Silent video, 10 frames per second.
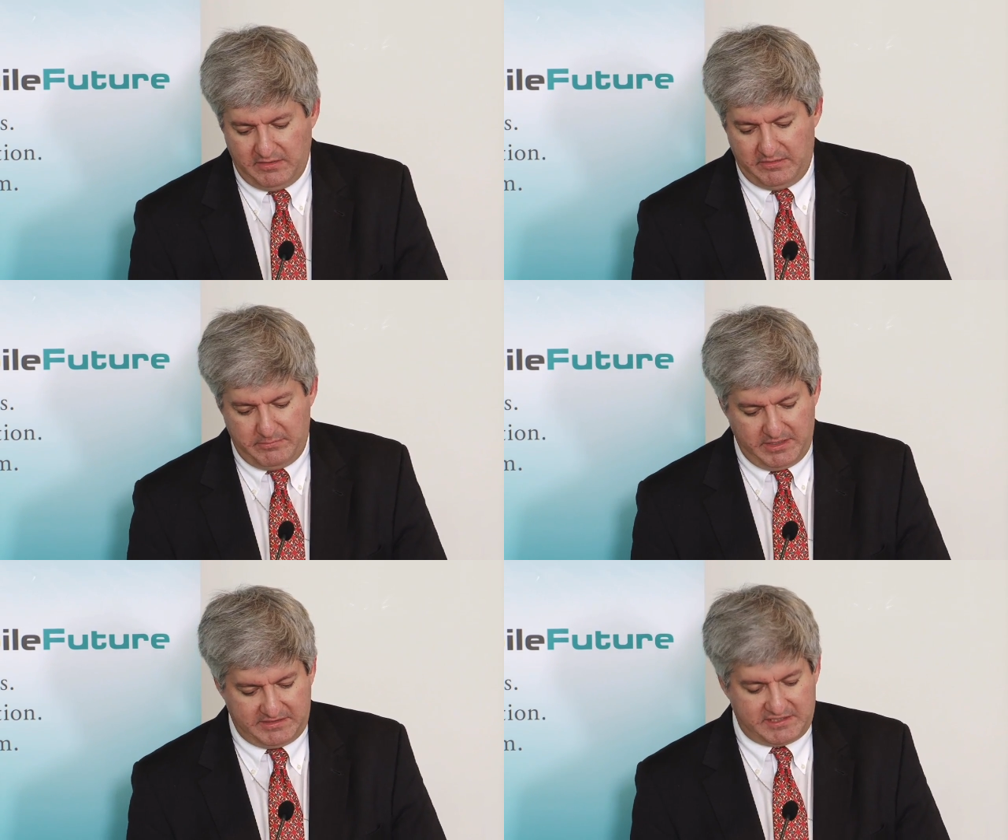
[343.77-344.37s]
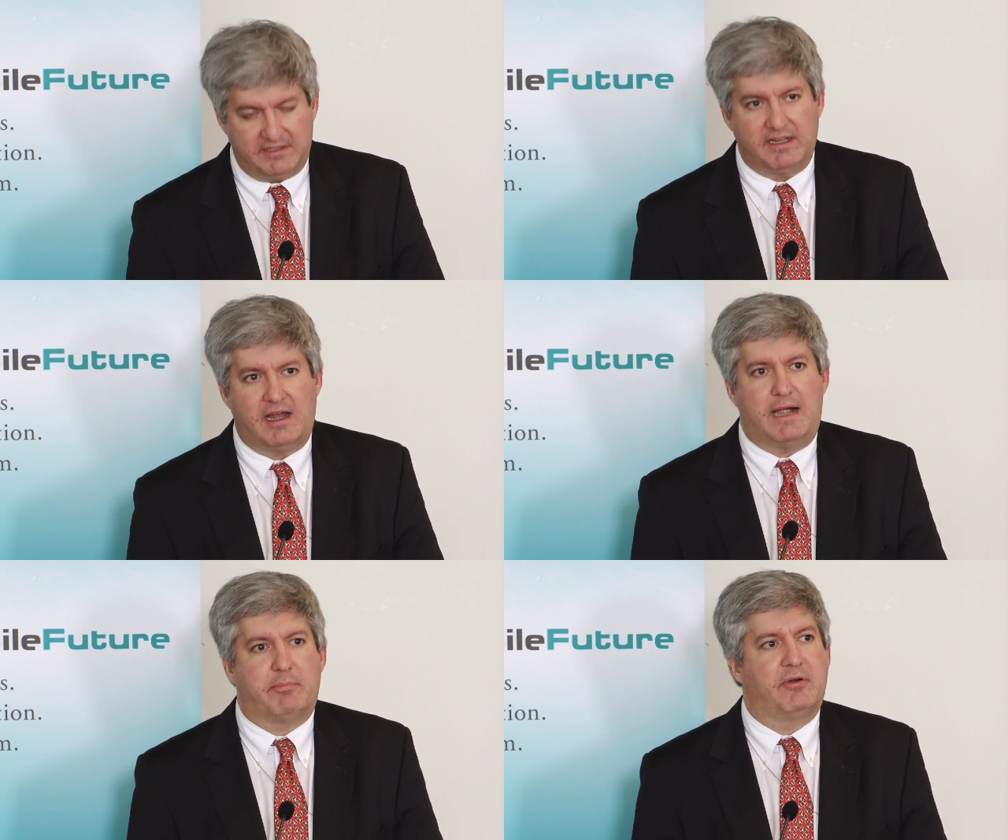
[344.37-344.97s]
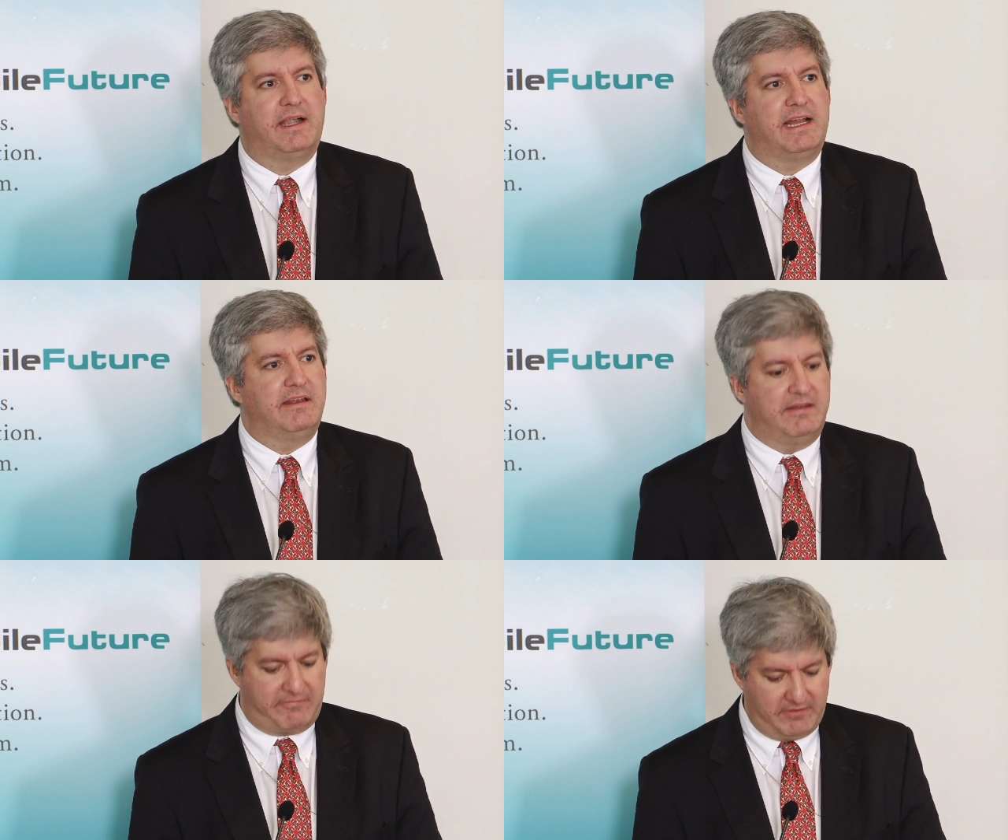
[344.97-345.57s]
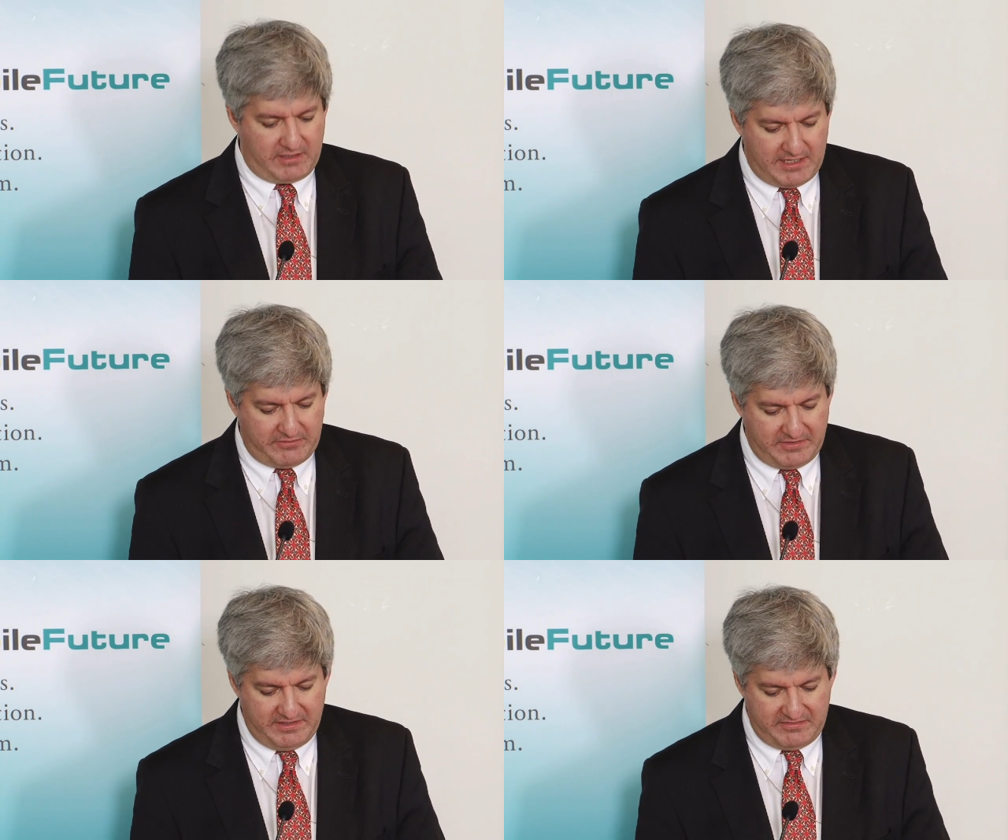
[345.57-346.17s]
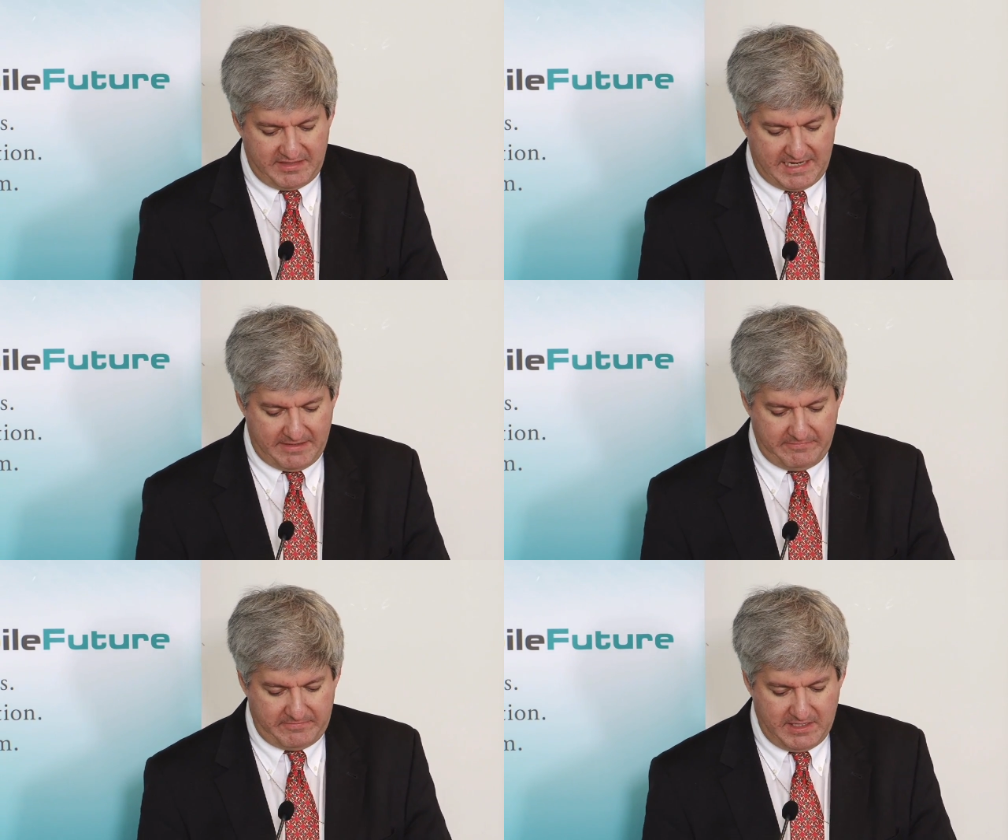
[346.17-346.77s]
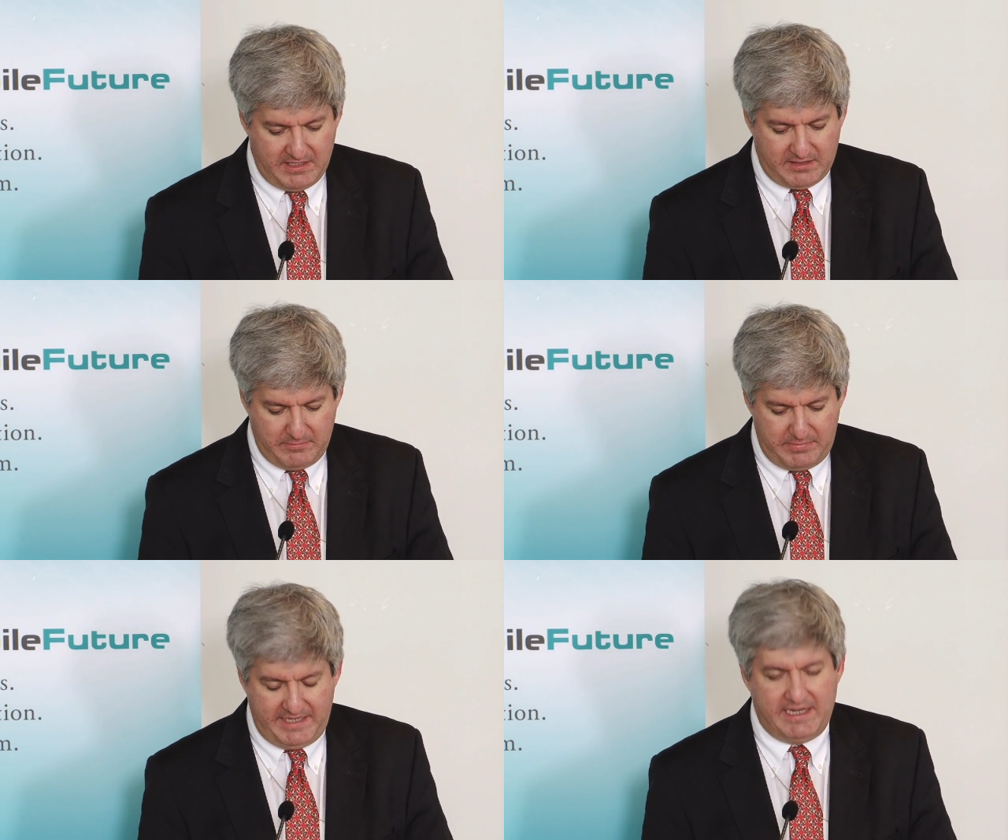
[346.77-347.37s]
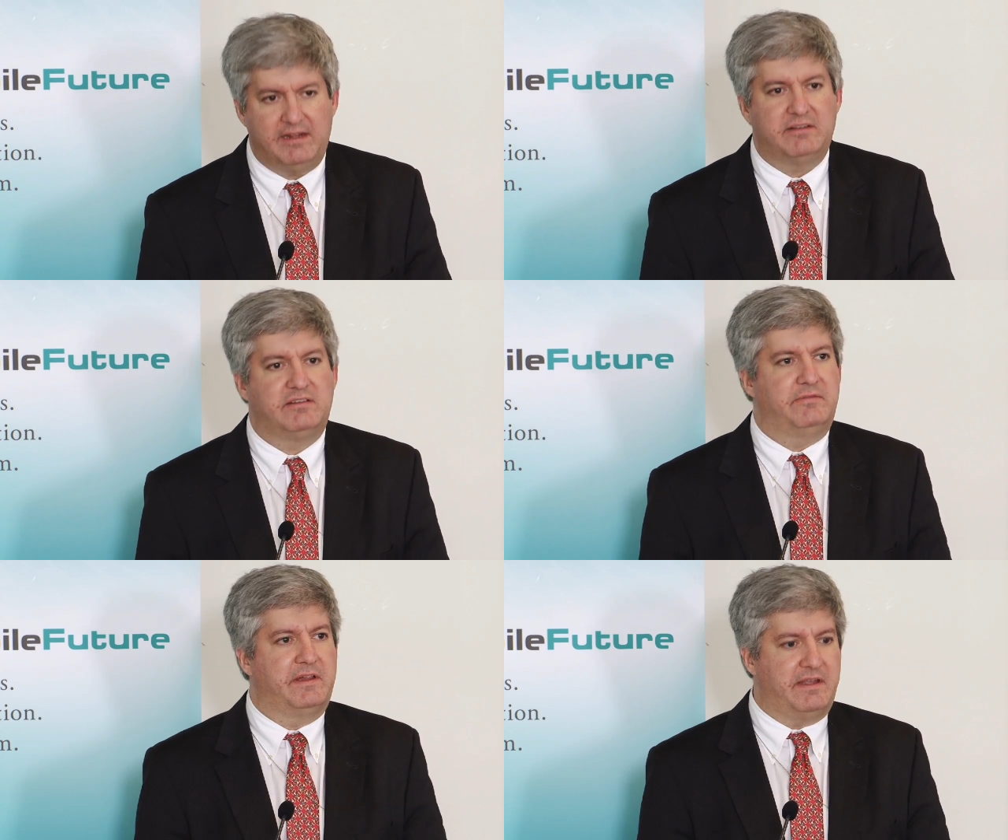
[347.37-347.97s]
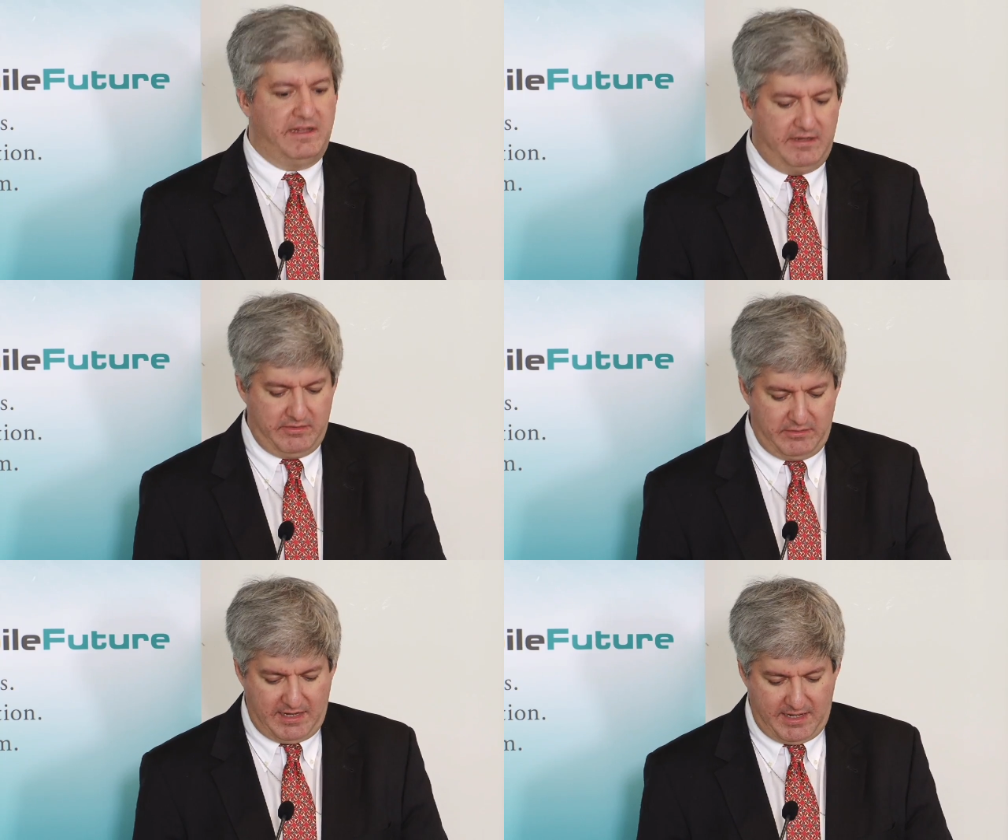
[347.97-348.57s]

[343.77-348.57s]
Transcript: the military to operate in different countries that have competing civilian